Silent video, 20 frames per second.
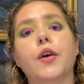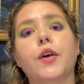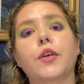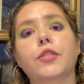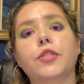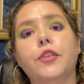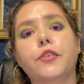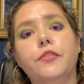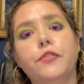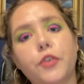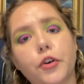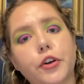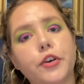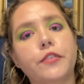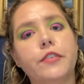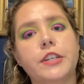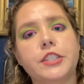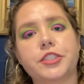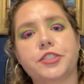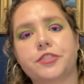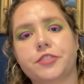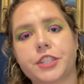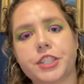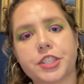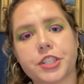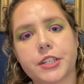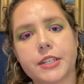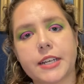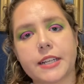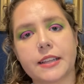The voter
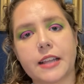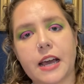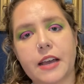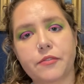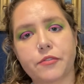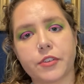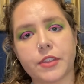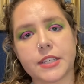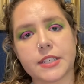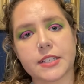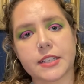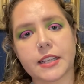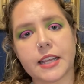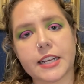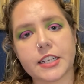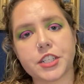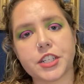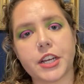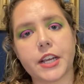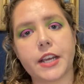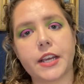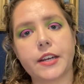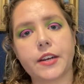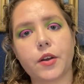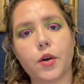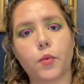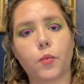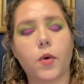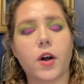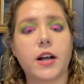registration deadline for this election
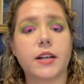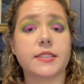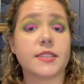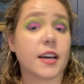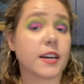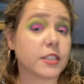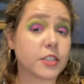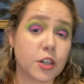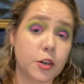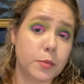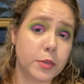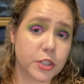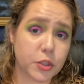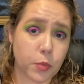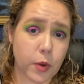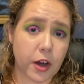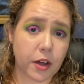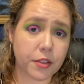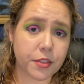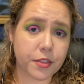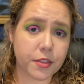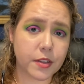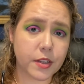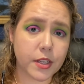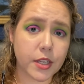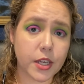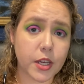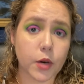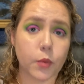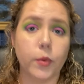was October 12th.
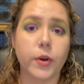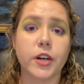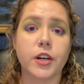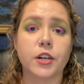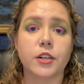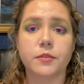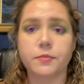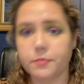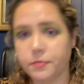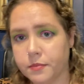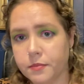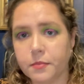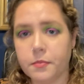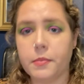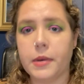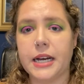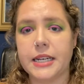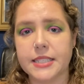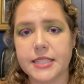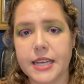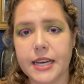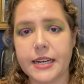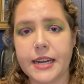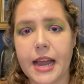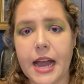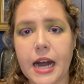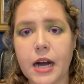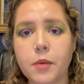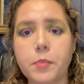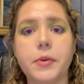We're past that
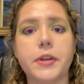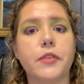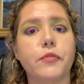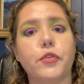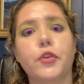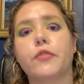now, but if you're